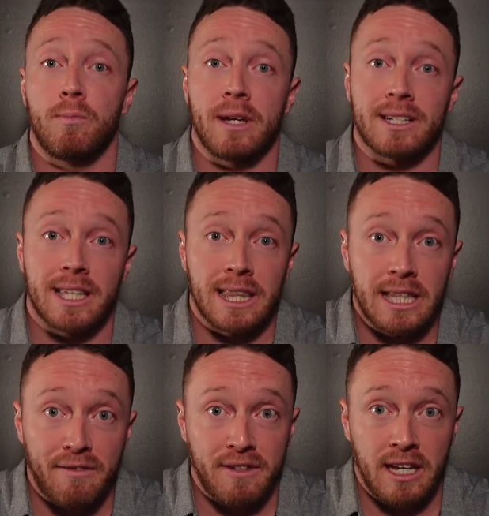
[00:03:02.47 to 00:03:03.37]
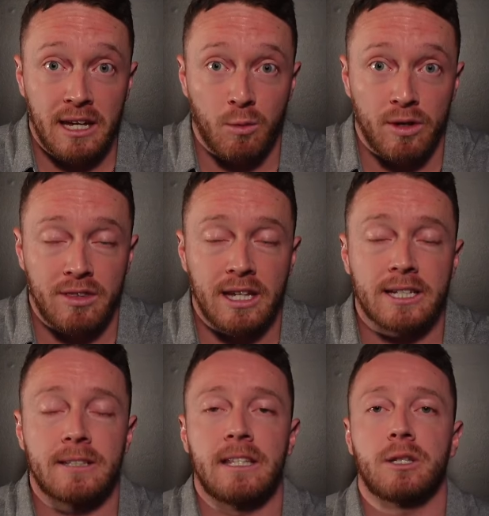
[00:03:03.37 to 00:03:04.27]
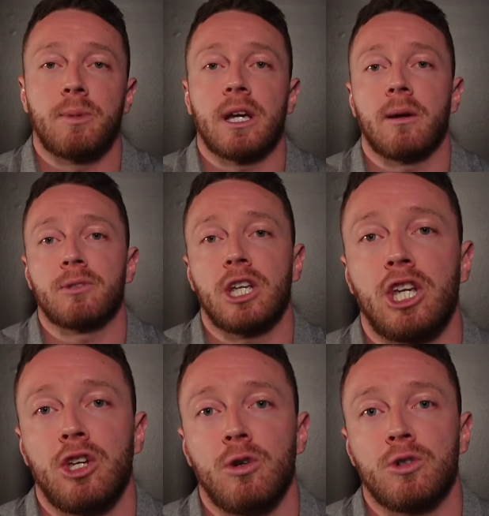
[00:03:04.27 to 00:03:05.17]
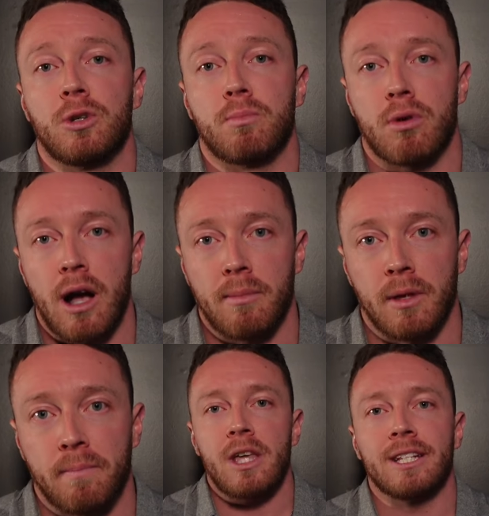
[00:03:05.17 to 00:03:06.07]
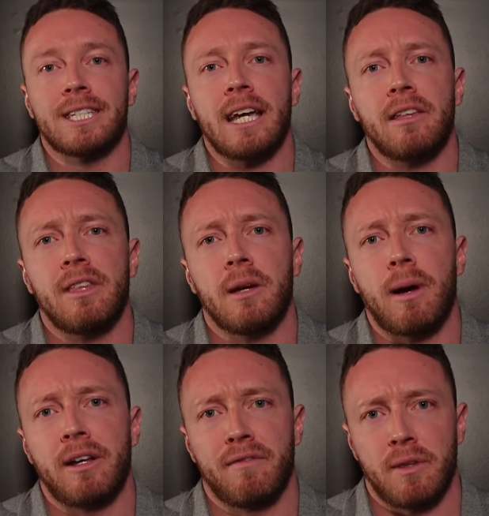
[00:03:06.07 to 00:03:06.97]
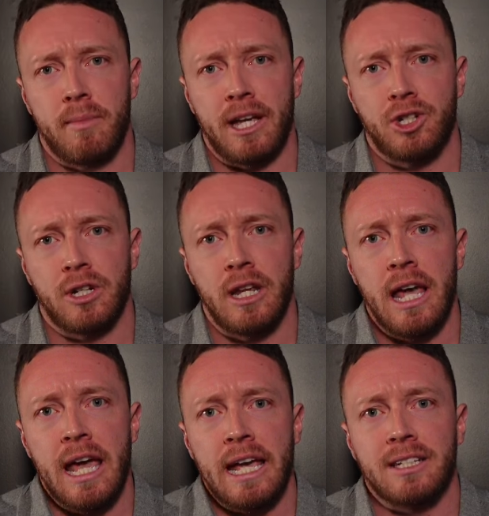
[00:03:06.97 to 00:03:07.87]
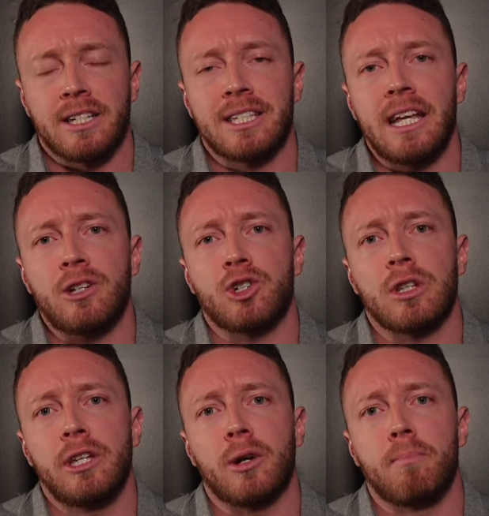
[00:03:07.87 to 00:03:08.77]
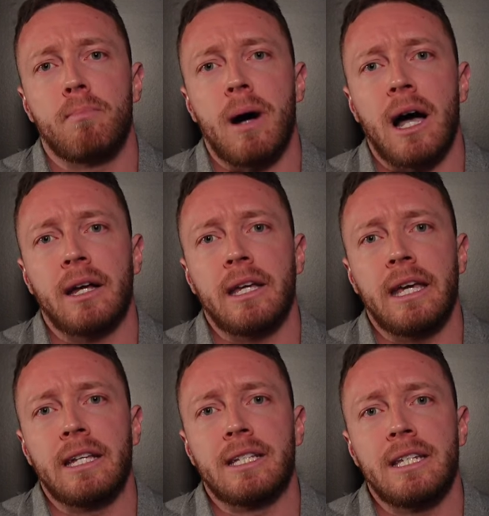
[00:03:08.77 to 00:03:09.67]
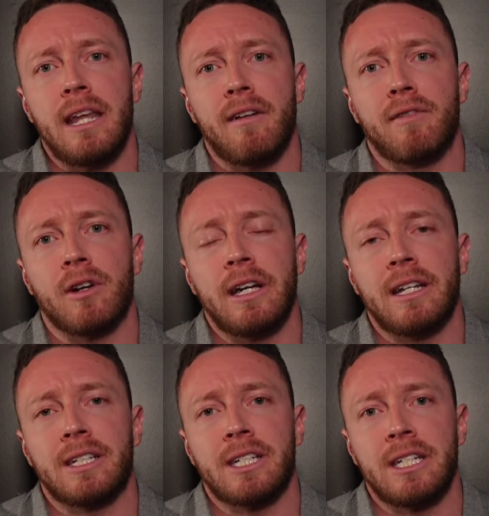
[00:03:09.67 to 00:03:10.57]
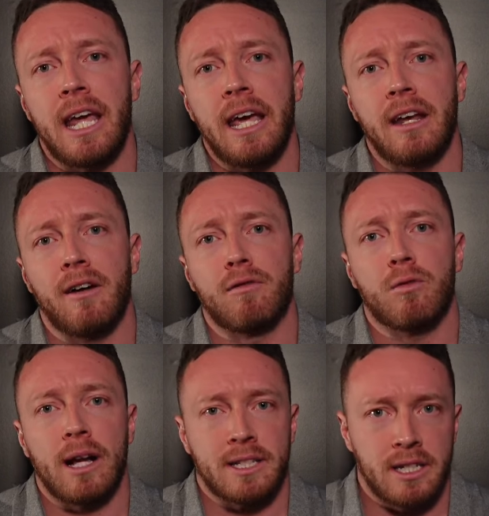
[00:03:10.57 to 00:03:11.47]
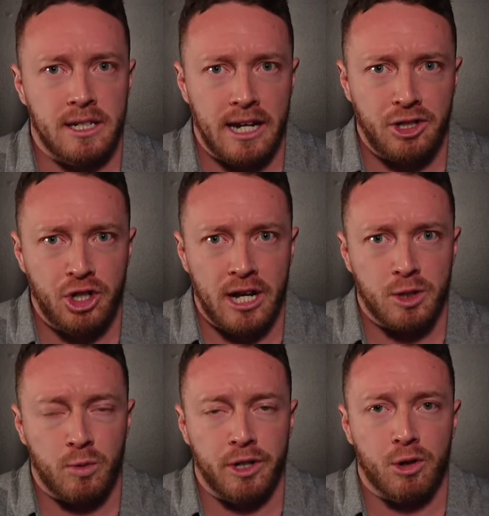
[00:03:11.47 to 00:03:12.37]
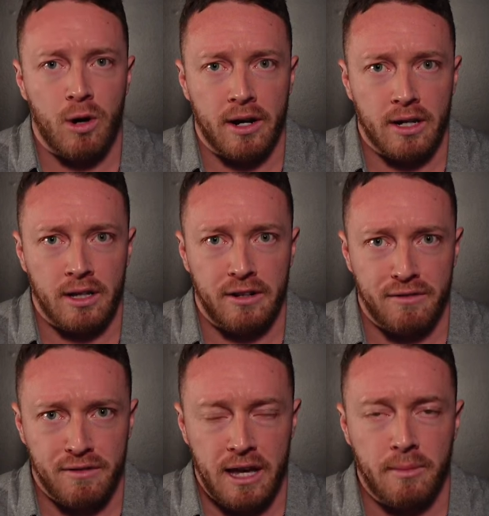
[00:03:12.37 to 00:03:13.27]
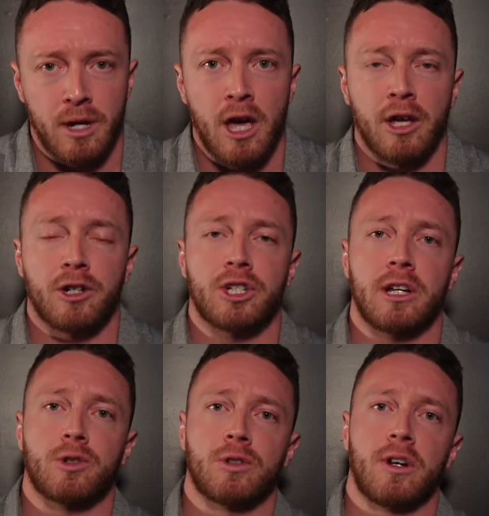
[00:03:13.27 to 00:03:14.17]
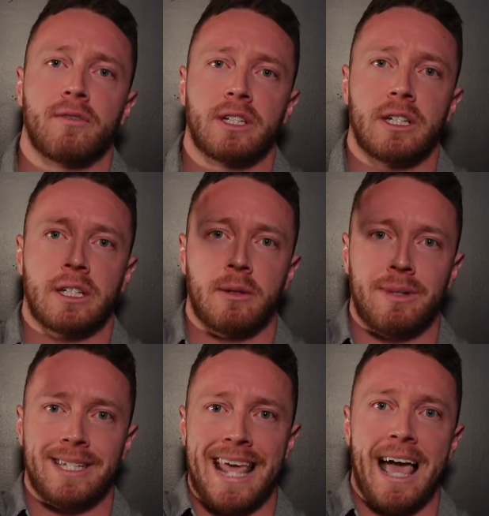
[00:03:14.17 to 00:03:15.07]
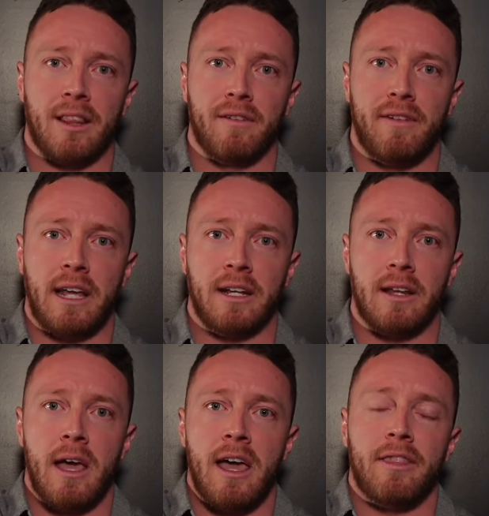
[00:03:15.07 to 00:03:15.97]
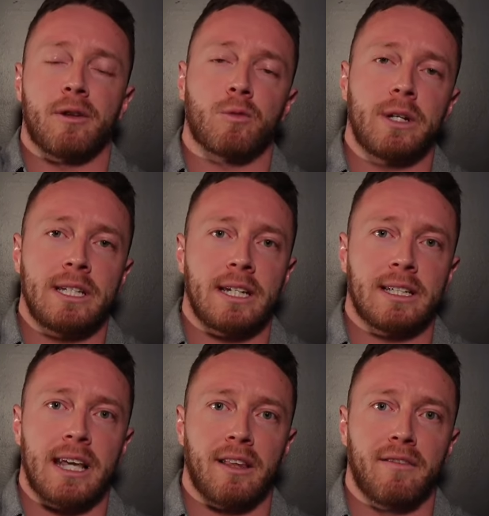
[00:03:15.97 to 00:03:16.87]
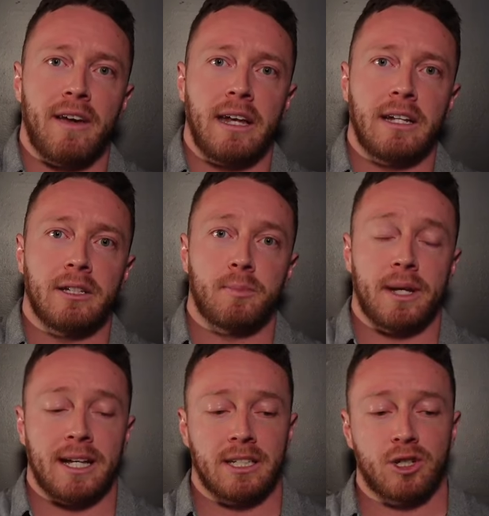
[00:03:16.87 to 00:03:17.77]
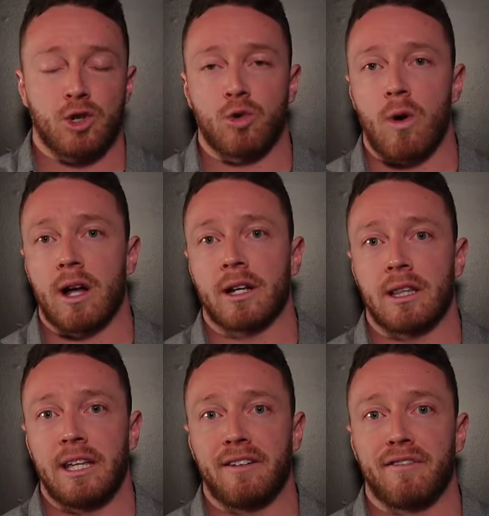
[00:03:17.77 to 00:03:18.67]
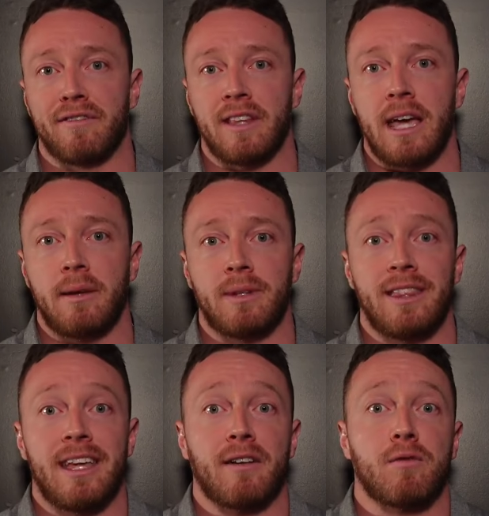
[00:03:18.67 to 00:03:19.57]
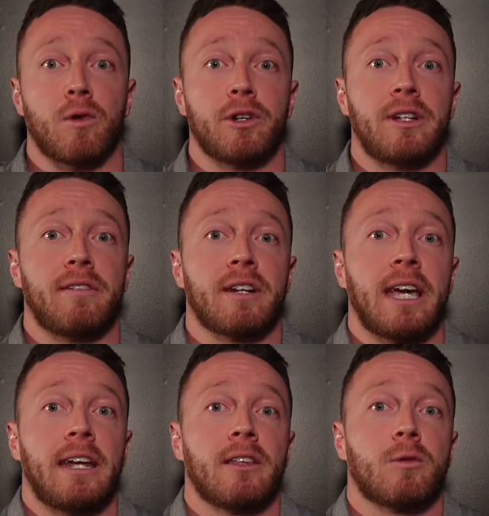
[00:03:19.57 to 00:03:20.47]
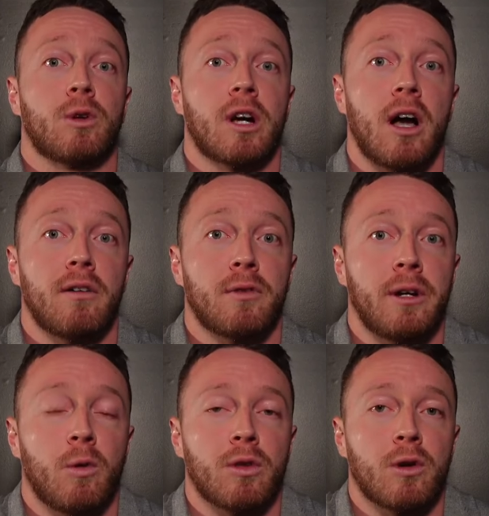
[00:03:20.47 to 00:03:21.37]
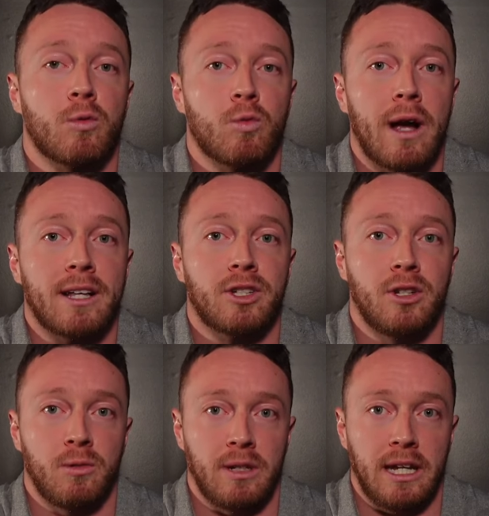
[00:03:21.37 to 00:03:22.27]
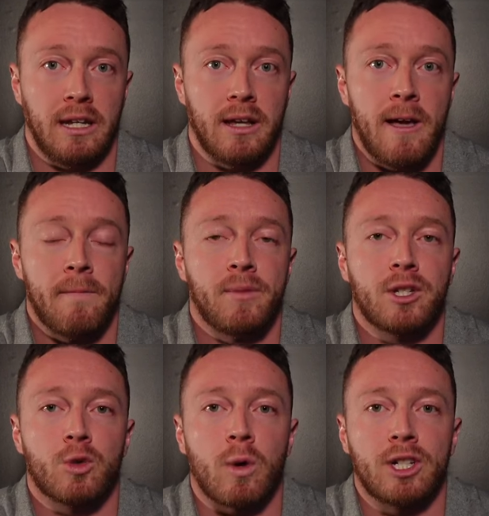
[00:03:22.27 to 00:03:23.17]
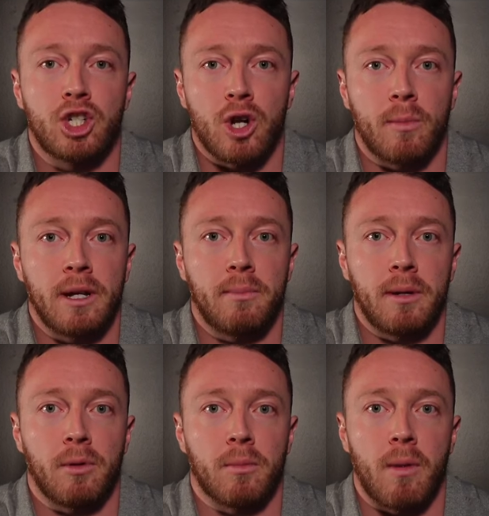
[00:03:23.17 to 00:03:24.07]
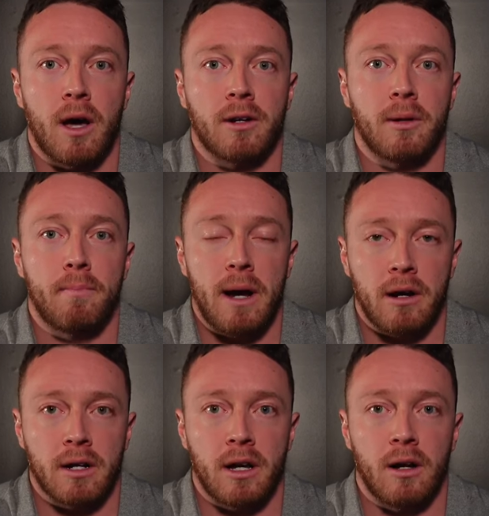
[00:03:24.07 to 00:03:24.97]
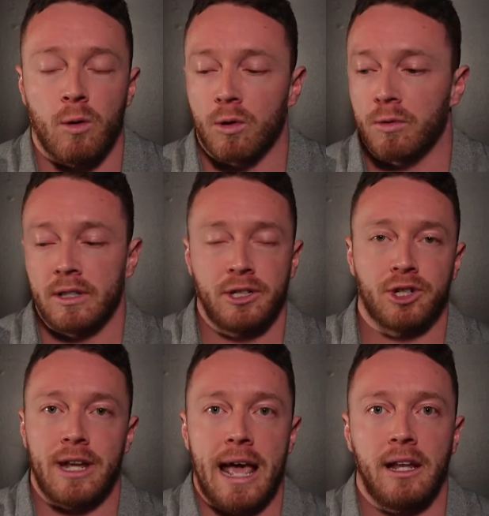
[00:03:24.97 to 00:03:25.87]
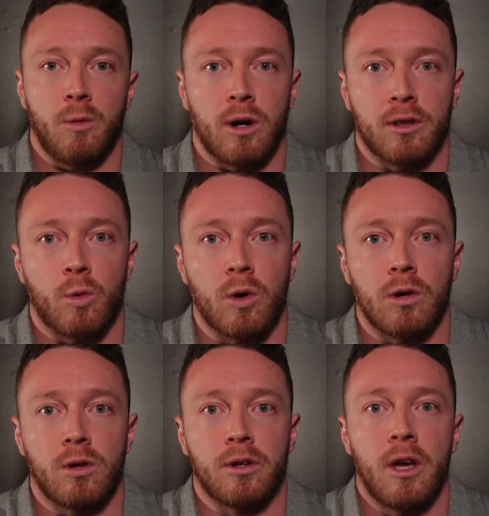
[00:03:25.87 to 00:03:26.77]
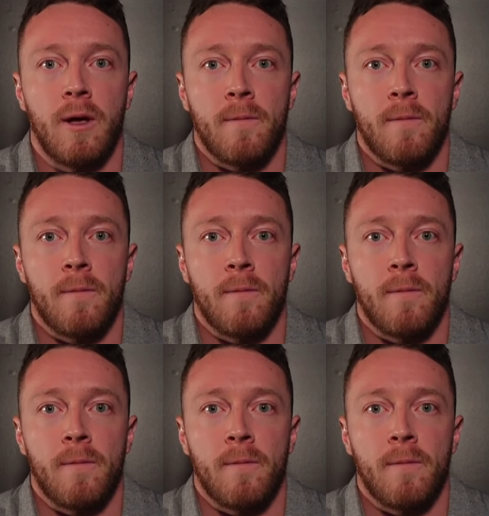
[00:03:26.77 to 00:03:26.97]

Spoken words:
mix lifting in with this, this becomes a huge problem. The second thing about inflammation is essentially your body is never in a state of rest and digest when you're chronically inflamed. Your central nervous system is elevated. And the reason it's elevated is because it's chronically inflamed, and therefore you're never getting the recovery or the rest you need. This is why so many people in modern America, or really just anywhere in the world,